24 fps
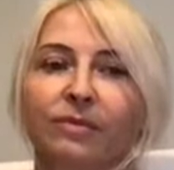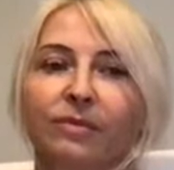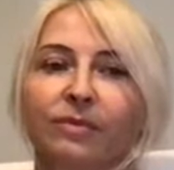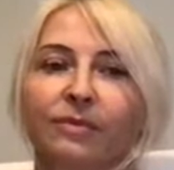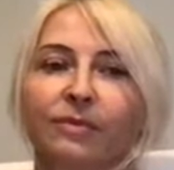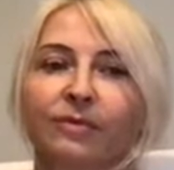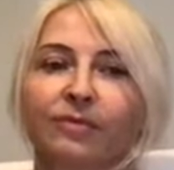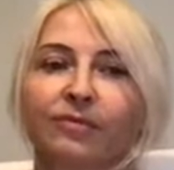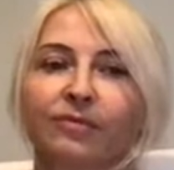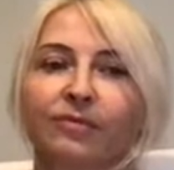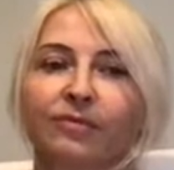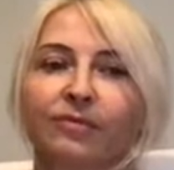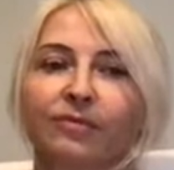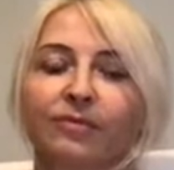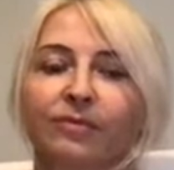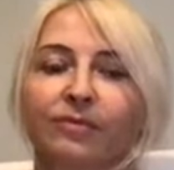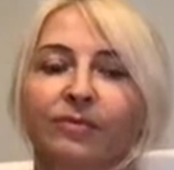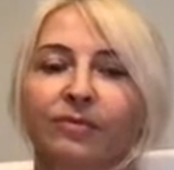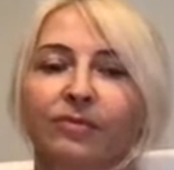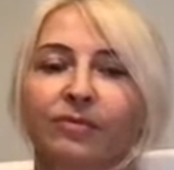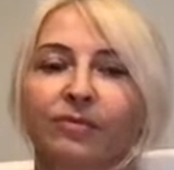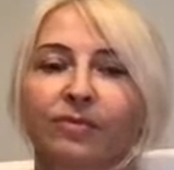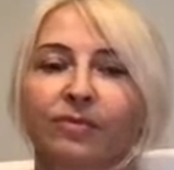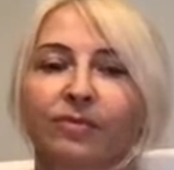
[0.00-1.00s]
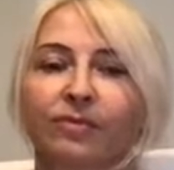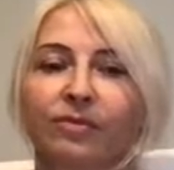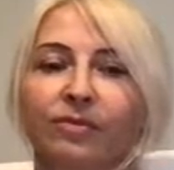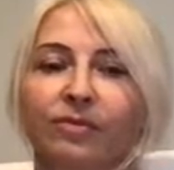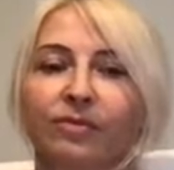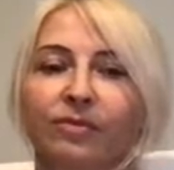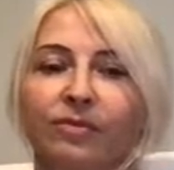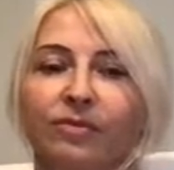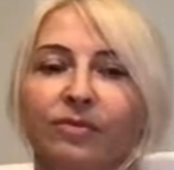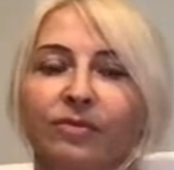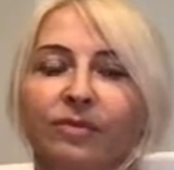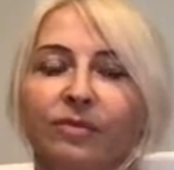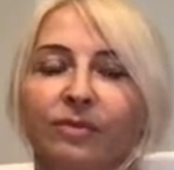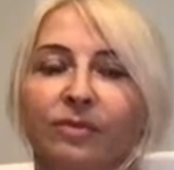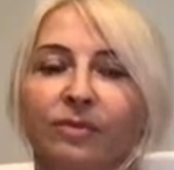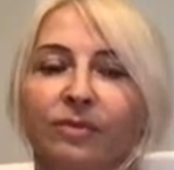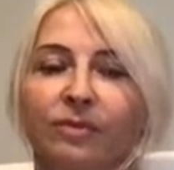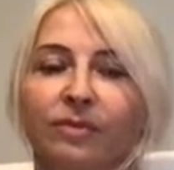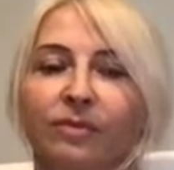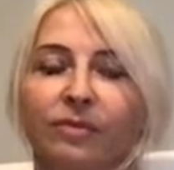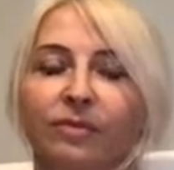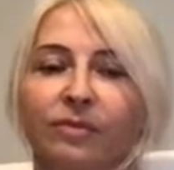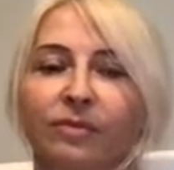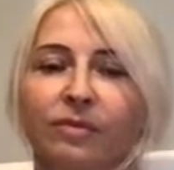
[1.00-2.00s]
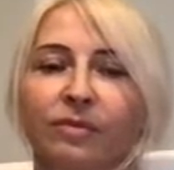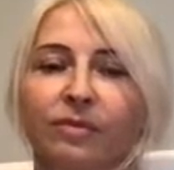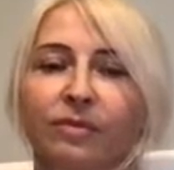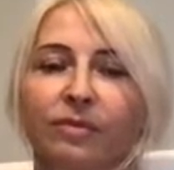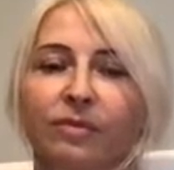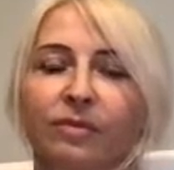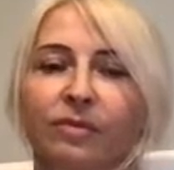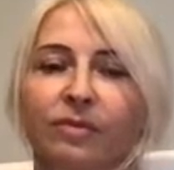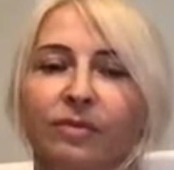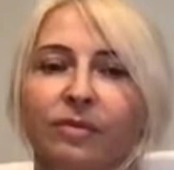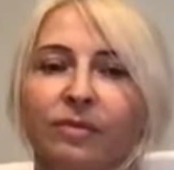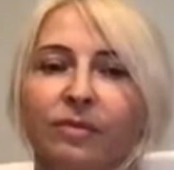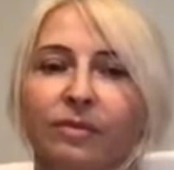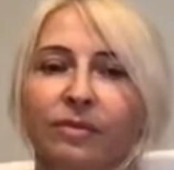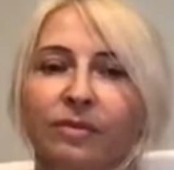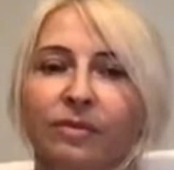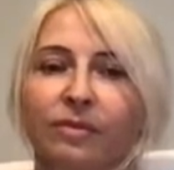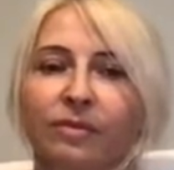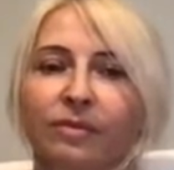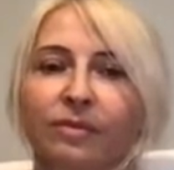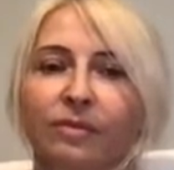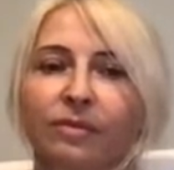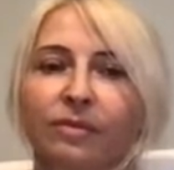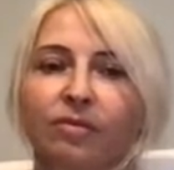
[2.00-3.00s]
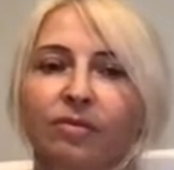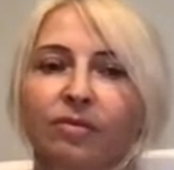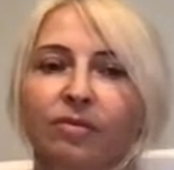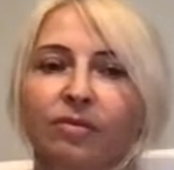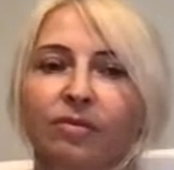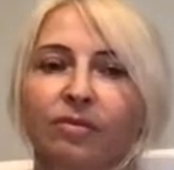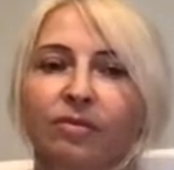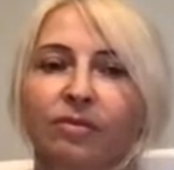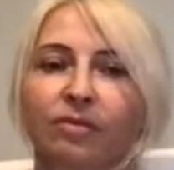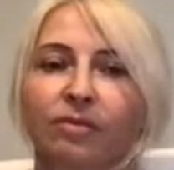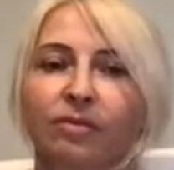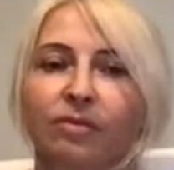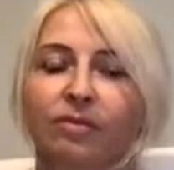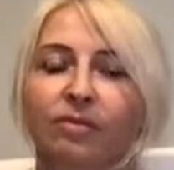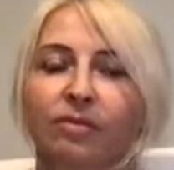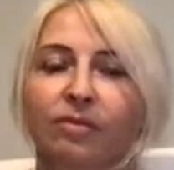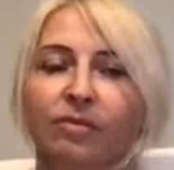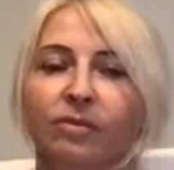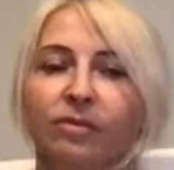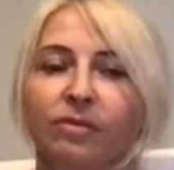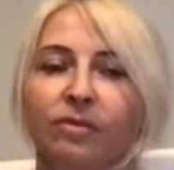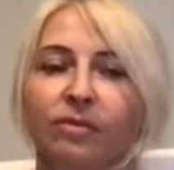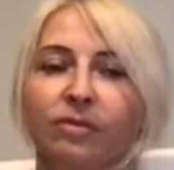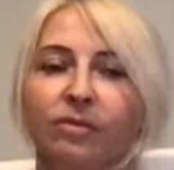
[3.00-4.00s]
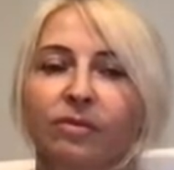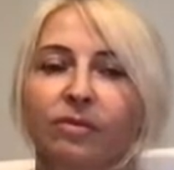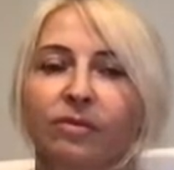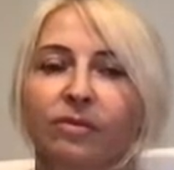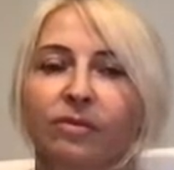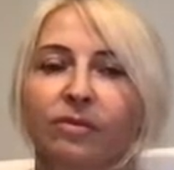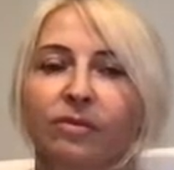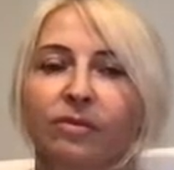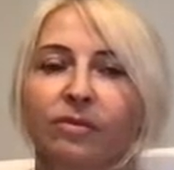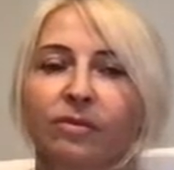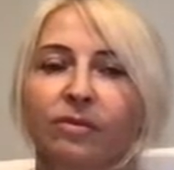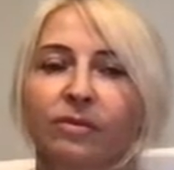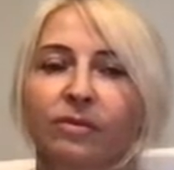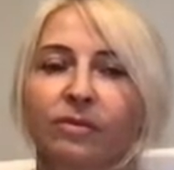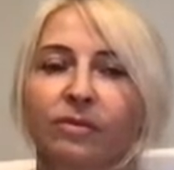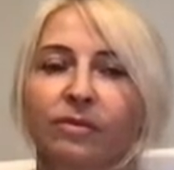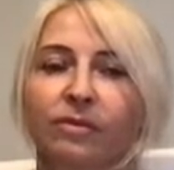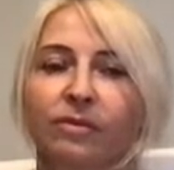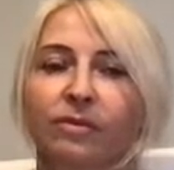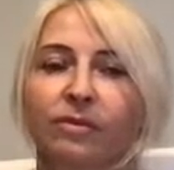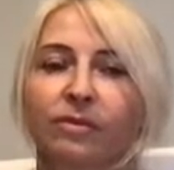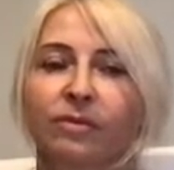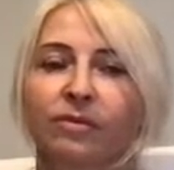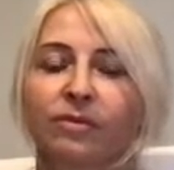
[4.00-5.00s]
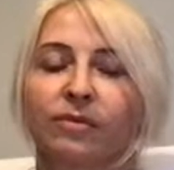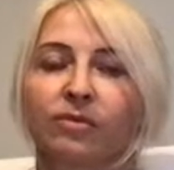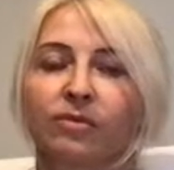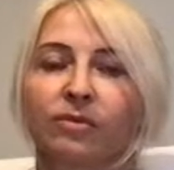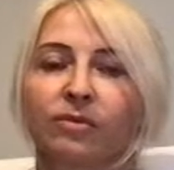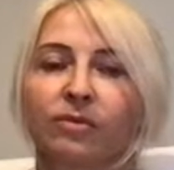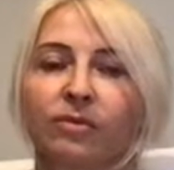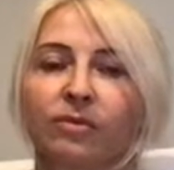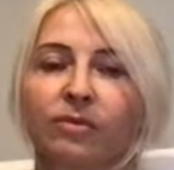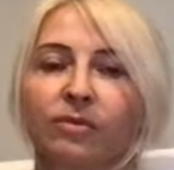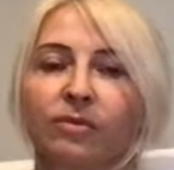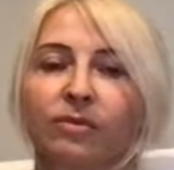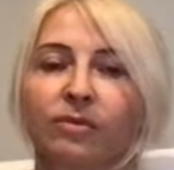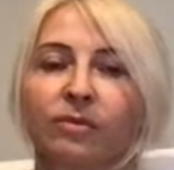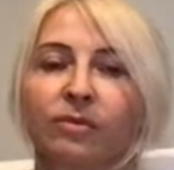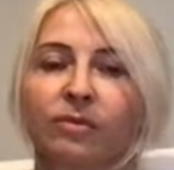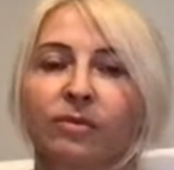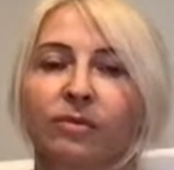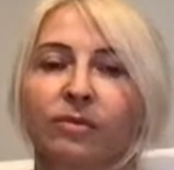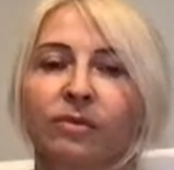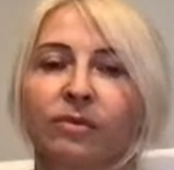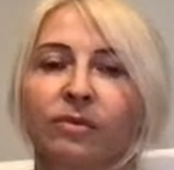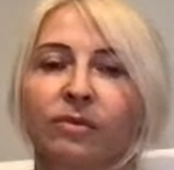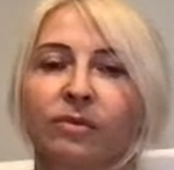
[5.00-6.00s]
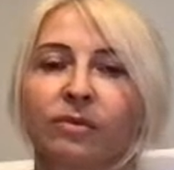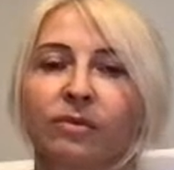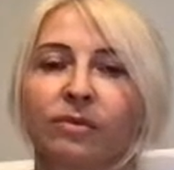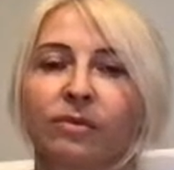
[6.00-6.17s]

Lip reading: (silent)